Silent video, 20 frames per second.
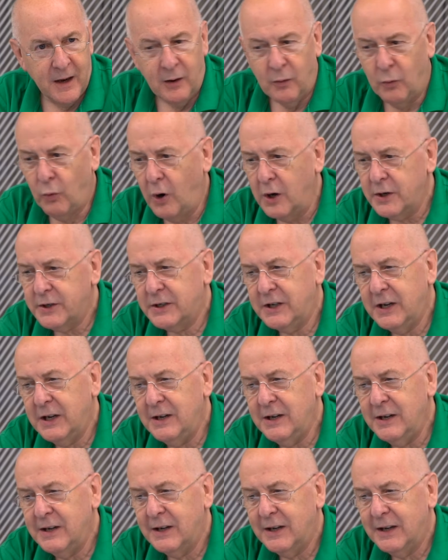What
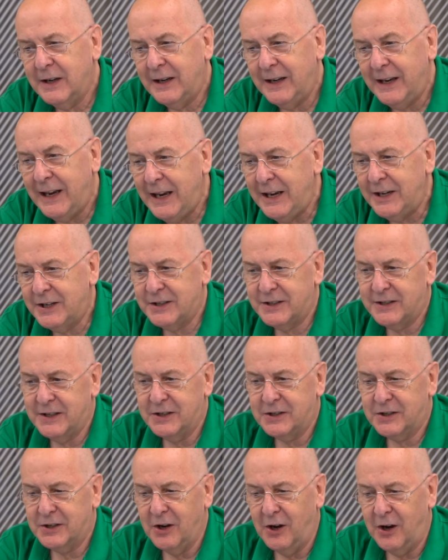can East
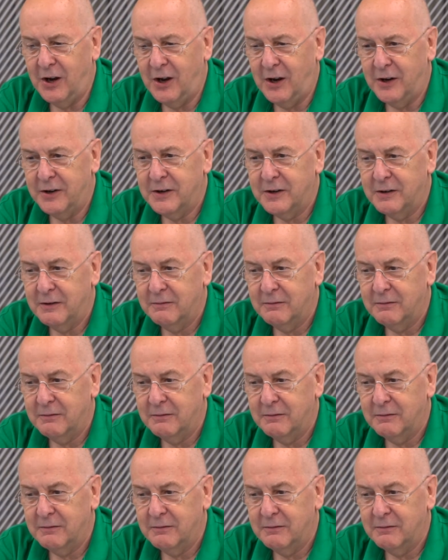discard?